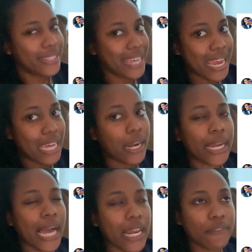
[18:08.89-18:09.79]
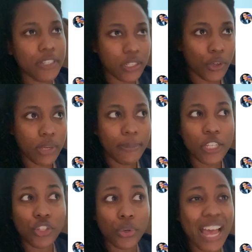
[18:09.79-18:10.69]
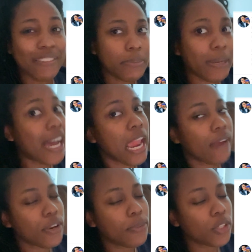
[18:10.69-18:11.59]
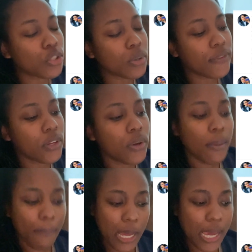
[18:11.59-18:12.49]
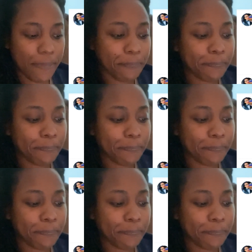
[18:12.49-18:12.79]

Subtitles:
then I kind of disagree, because you don't have to buy every book to review it, but